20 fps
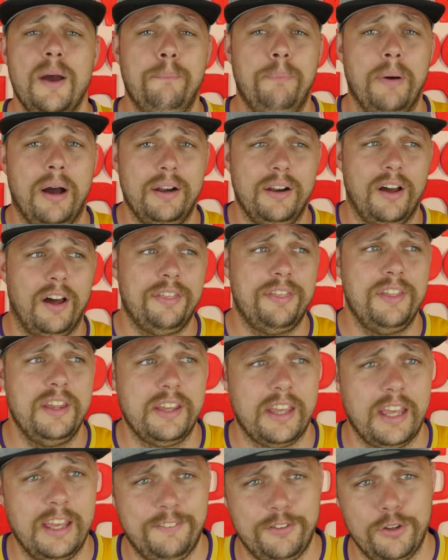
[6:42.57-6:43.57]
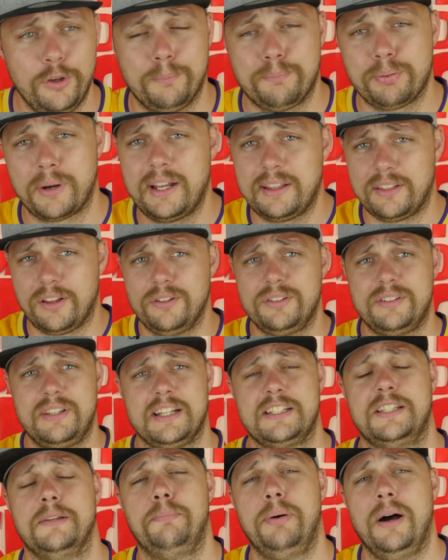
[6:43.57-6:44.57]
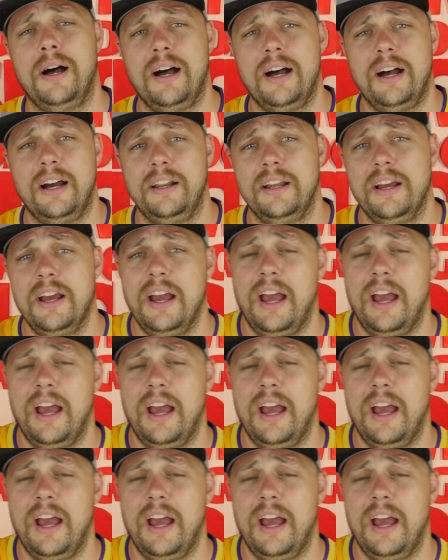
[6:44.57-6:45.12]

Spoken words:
But I think if you break those decks apart